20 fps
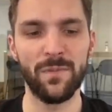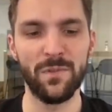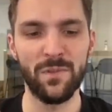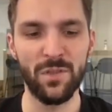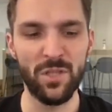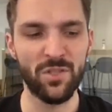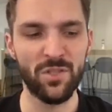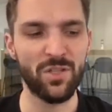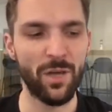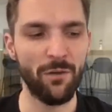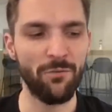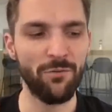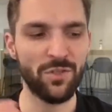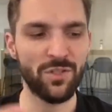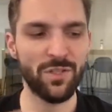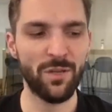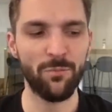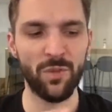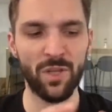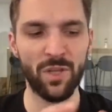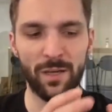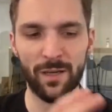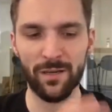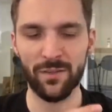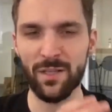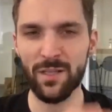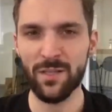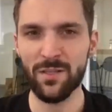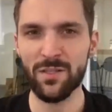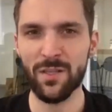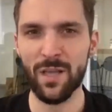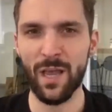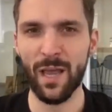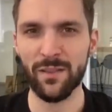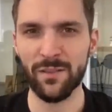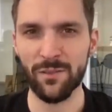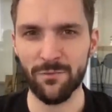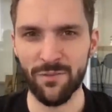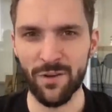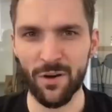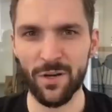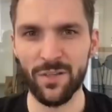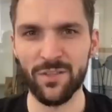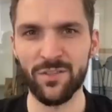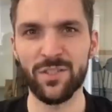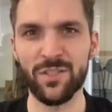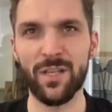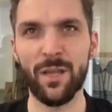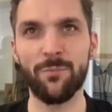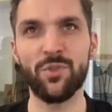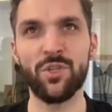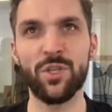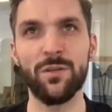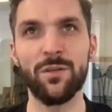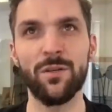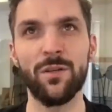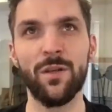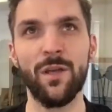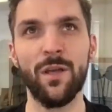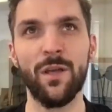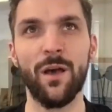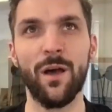discover something like this at the very inception,